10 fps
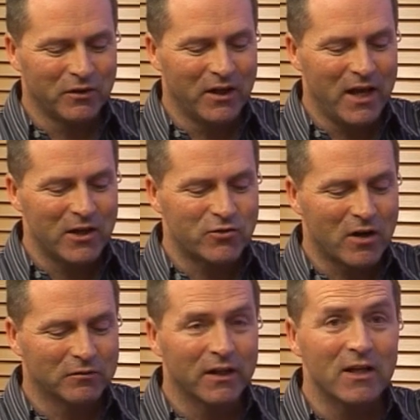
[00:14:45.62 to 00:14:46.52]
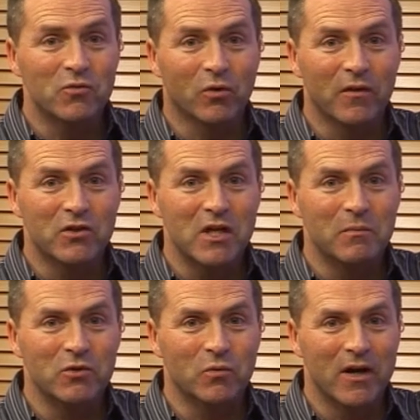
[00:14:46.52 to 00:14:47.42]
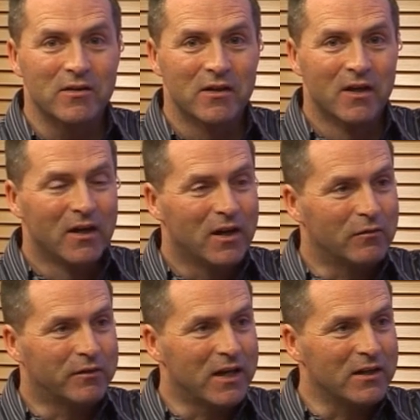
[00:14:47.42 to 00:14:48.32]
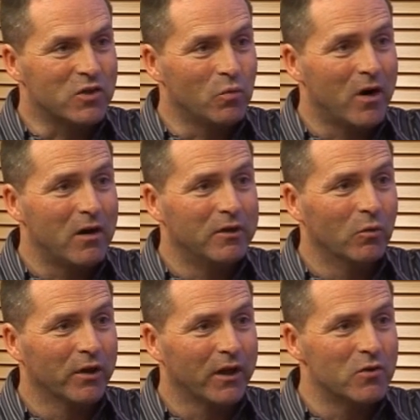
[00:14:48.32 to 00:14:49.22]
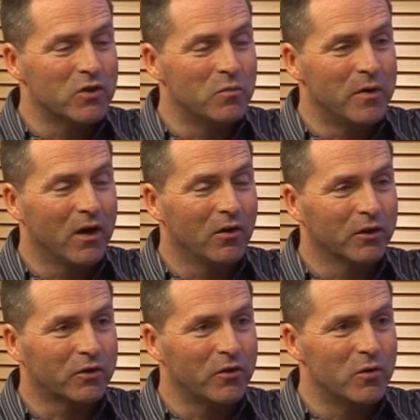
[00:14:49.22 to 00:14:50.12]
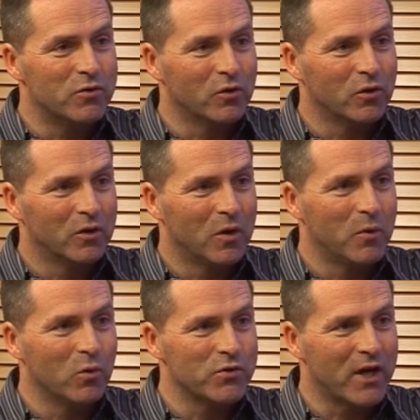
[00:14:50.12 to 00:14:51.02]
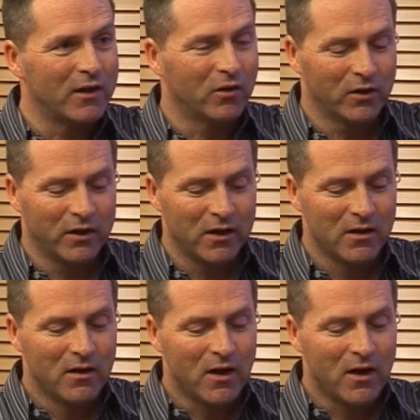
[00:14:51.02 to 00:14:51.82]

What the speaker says: And often air travel is one of the cheapest ways of getting to wherever you want to go to, be it on a cruise or a poolside holiday.